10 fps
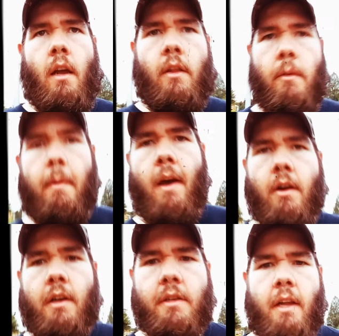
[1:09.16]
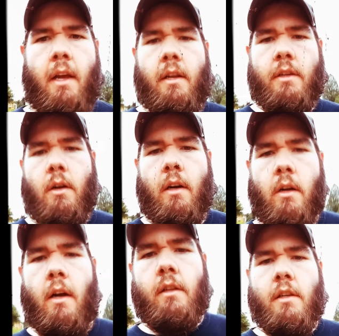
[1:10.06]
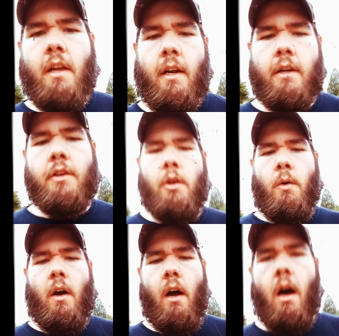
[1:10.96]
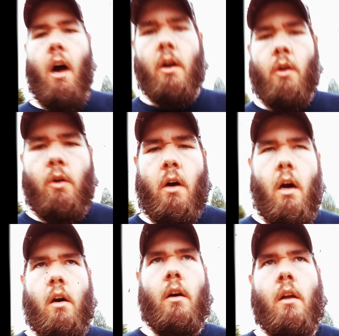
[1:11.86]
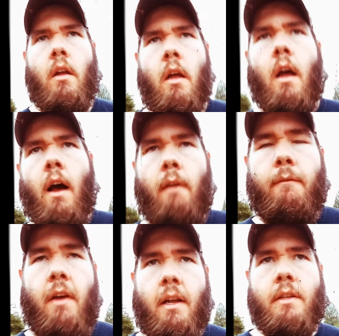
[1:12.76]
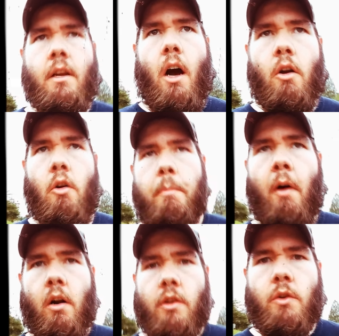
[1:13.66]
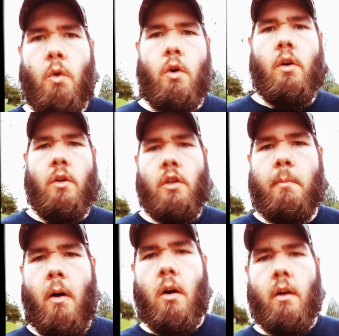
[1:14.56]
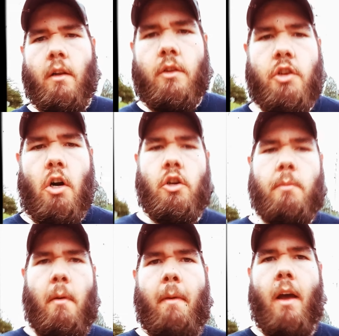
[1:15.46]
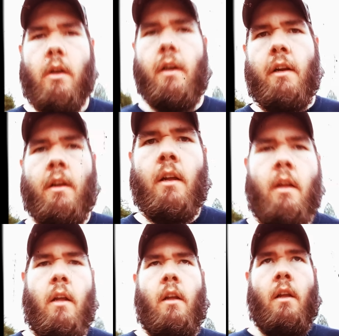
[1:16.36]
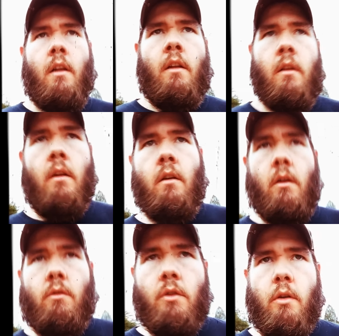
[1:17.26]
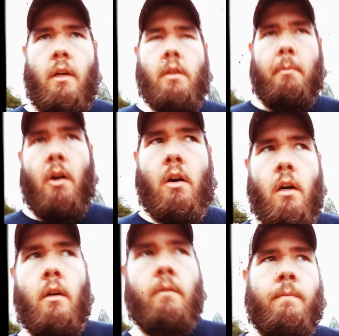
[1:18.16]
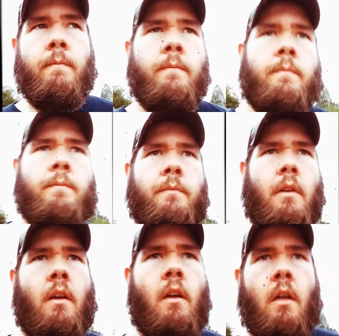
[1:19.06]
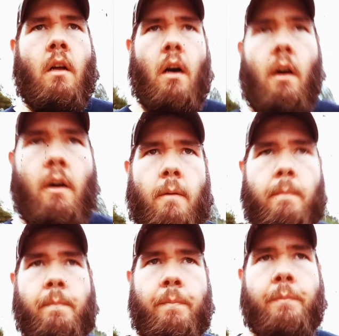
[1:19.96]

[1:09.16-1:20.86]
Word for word: and the battery's dead, so I'm gonna have to take it to an auto, uh, Auto Parts store tomorrow and charge my battery. I'm gonna do that tomorrow. Um,